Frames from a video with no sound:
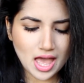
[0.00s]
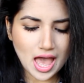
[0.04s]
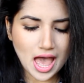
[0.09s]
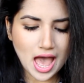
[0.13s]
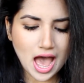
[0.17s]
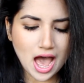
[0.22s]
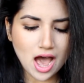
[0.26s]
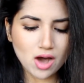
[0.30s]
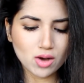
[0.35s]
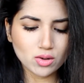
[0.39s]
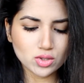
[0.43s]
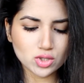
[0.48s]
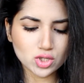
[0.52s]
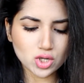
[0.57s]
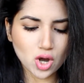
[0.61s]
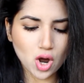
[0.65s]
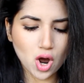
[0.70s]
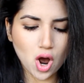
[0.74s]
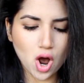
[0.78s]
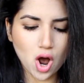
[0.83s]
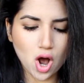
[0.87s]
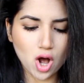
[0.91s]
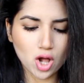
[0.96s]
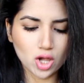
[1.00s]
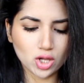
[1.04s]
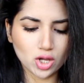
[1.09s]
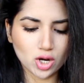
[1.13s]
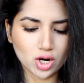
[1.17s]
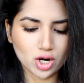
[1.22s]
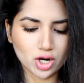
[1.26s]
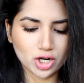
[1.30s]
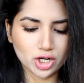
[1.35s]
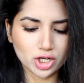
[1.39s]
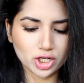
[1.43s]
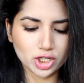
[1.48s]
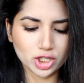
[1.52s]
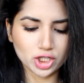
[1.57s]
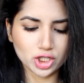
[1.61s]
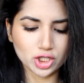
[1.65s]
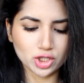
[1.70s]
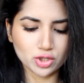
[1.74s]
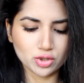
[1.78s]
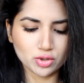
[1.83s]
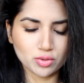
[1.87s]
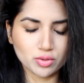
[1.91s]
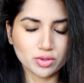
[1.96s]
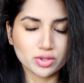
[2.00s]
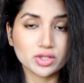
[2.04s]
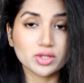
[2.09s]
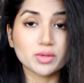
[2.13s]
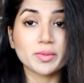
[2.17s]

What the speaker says: How tall are you?